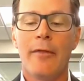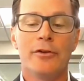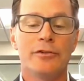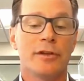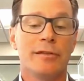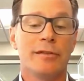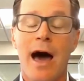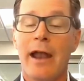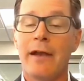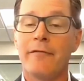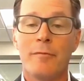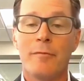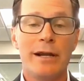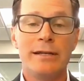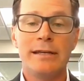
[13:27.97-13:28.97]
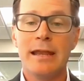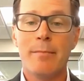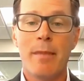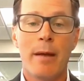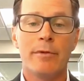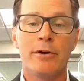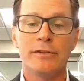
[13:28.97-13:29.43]
There's a lot of Vermeer team
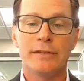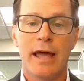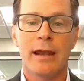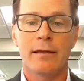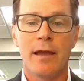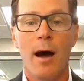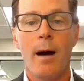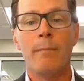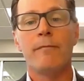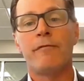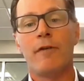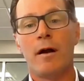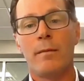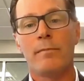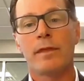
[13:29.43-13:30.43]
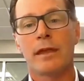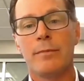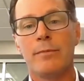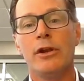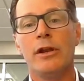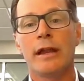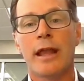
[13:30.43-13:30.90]
members that come from the
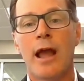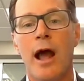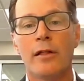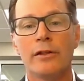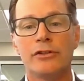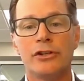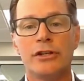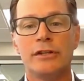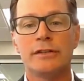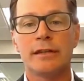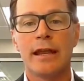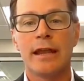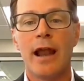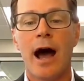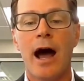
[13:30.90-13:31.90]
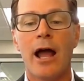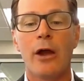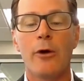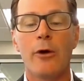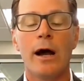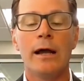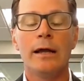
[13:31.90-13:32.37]
community colleges in
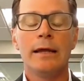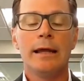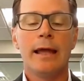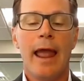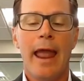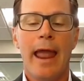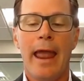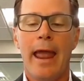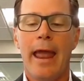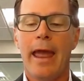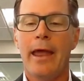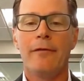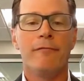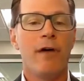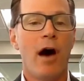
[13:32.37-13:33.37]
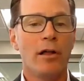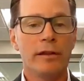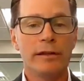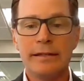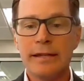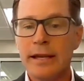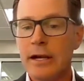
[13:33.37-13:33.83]
Iowa and
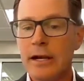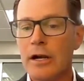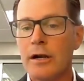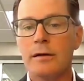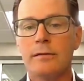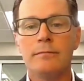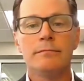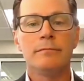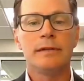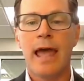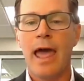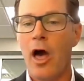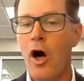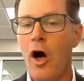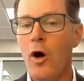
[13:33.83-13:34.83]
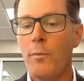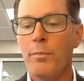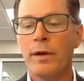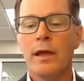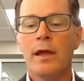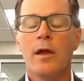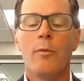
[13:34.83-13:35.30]
volunteer to help.
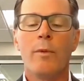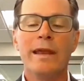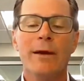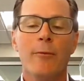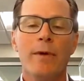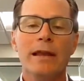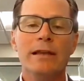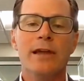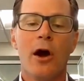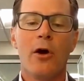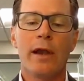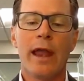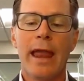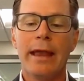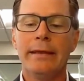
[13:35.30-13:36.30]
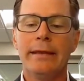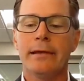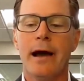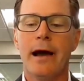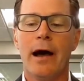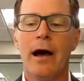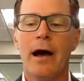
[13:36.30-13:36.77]
We donate,